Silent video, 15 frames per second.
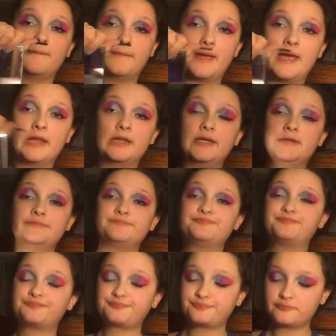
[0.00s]
palette.
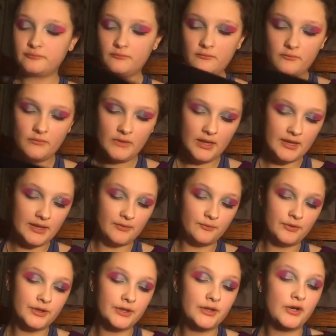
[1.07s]
And
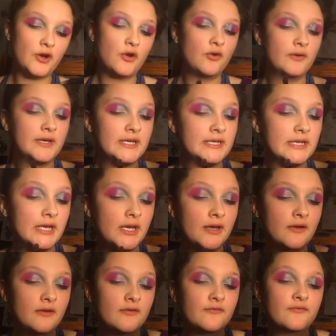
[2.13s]
we're gonna go in
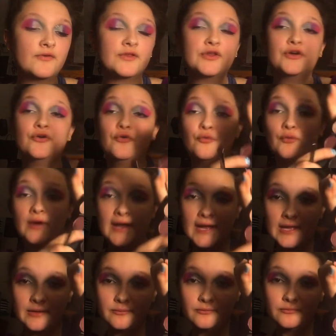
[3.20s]
for the
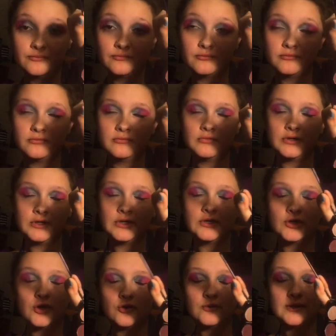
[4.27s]
gram. We're gonna
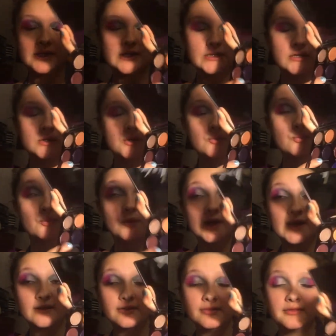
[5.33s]
go in
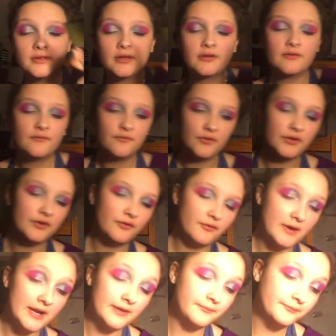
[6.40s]
with for the
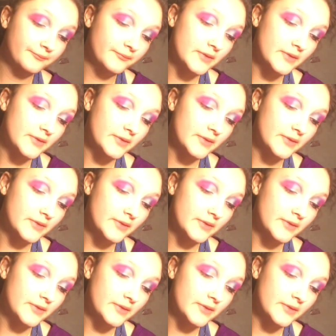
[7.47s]
gram.